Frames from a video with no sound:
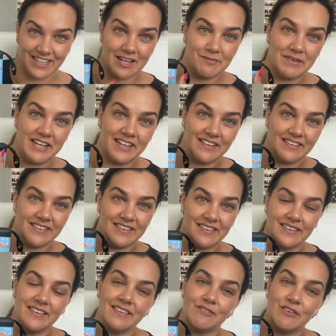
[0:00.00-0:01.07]
I mean,
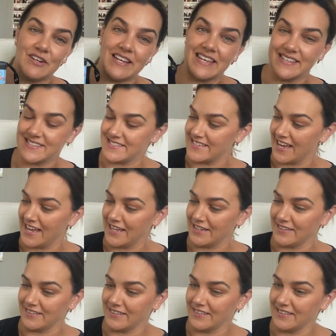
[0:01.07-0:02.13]
what he's
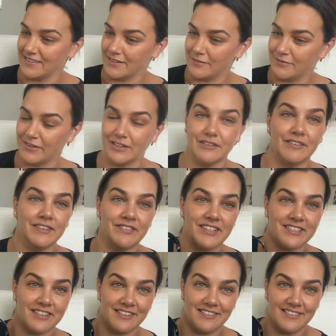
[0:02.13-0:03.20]
done for Louis
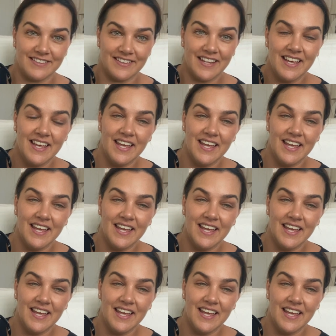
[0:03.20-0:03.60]
Vuitton